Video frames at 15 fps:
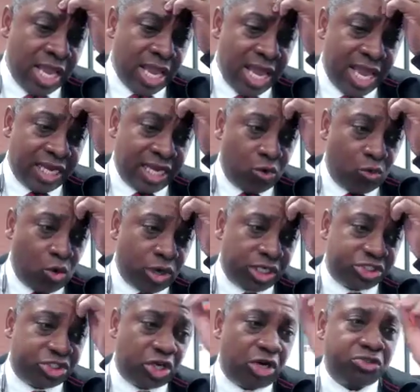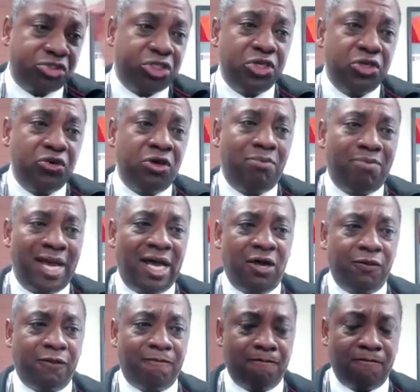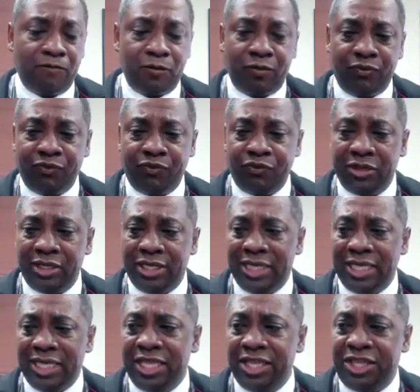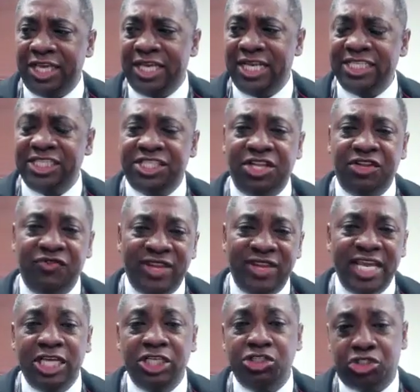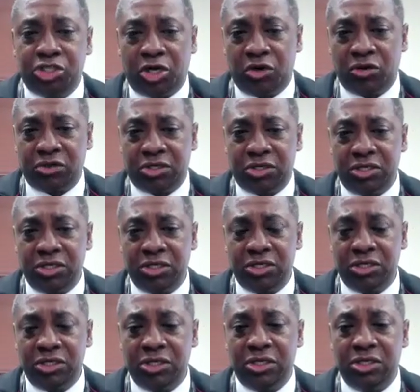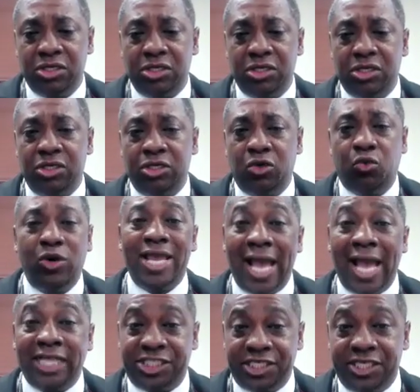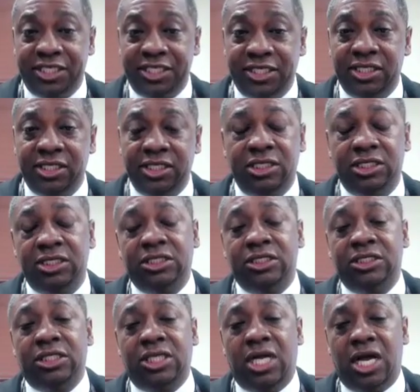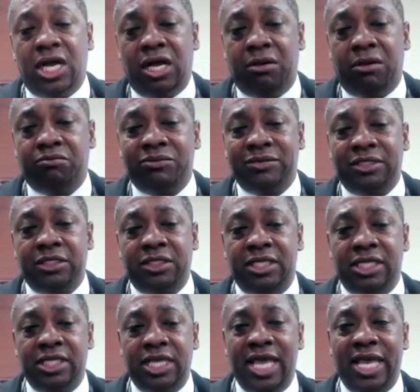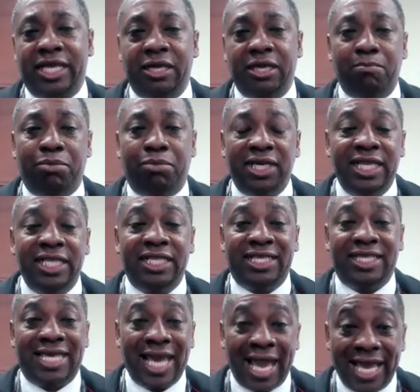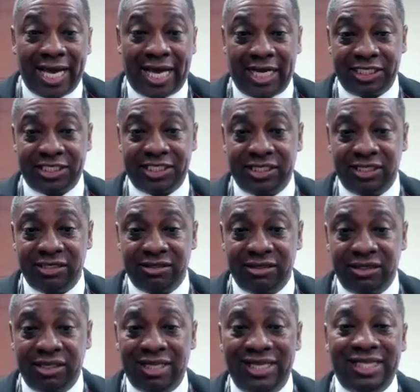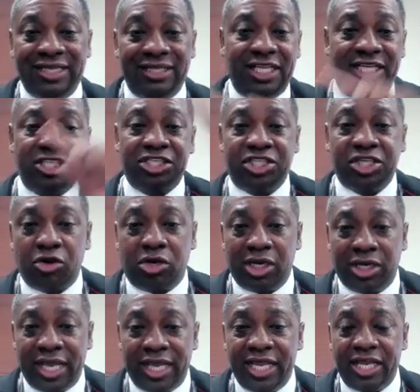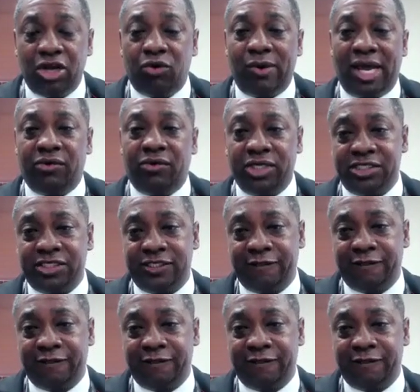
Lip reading: And I want to talk to you about these knee-jerk reactions um, and complete chaos that's circulating around us.